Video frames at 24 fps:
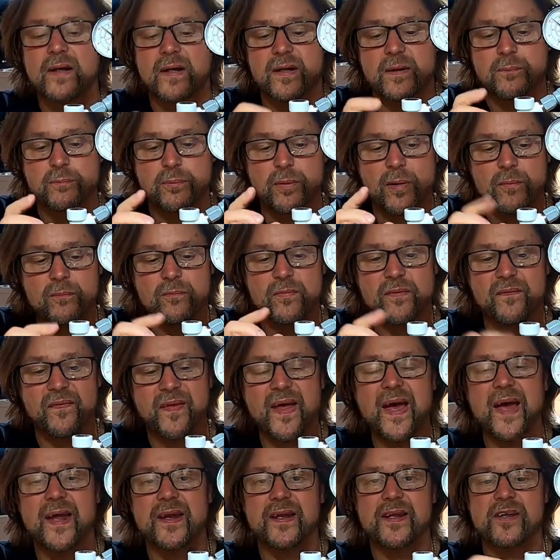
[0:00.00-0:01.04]
And the problem with
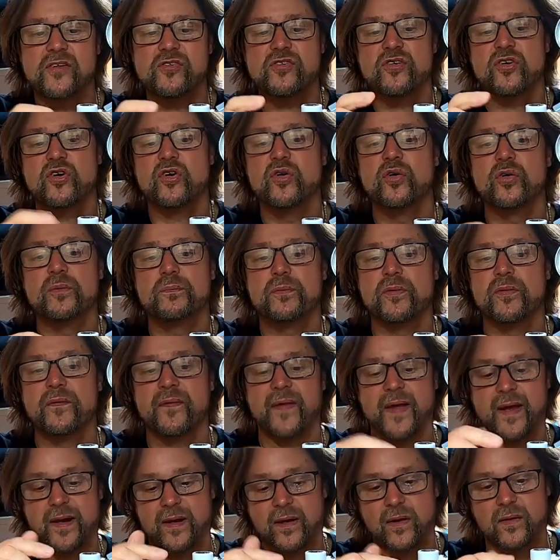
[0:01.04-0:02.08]
that is you could put
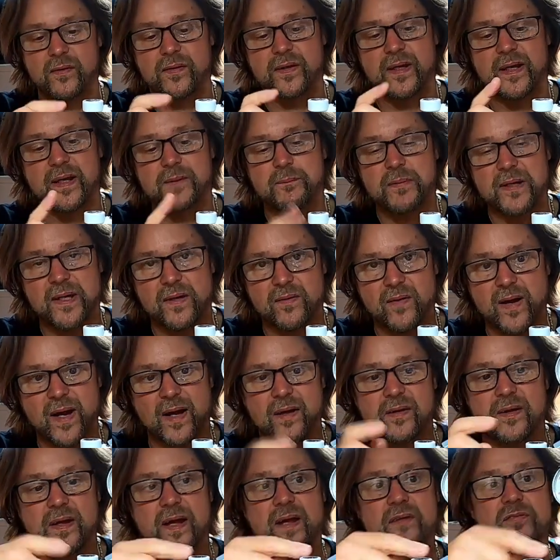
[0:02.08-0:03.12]
that on the beer
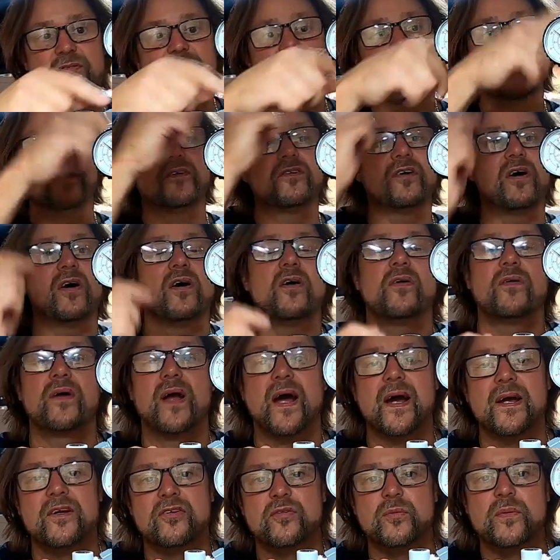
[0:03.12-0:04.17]
out and flood your whole
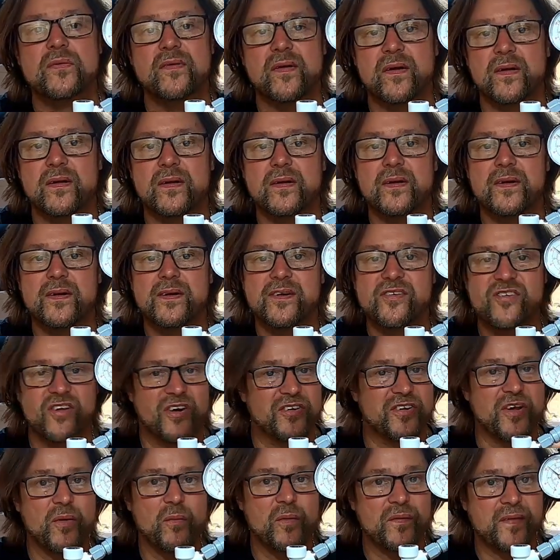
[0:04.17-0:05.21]
gauge with it. So
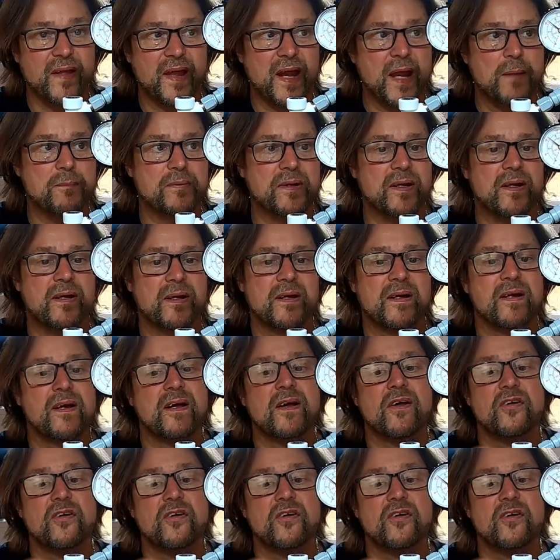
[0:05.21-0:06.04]
I don't want that happening.